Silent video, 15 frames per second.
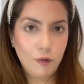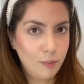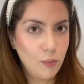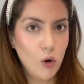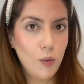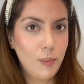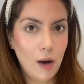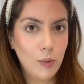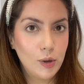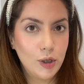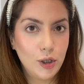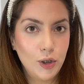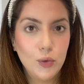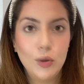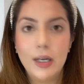more power to
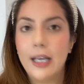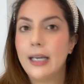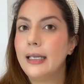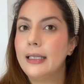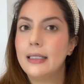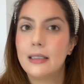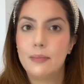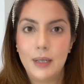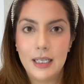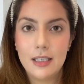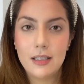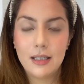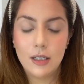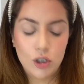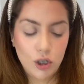you, ladies. Please
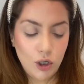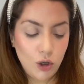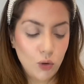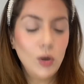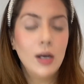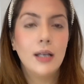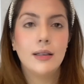continue.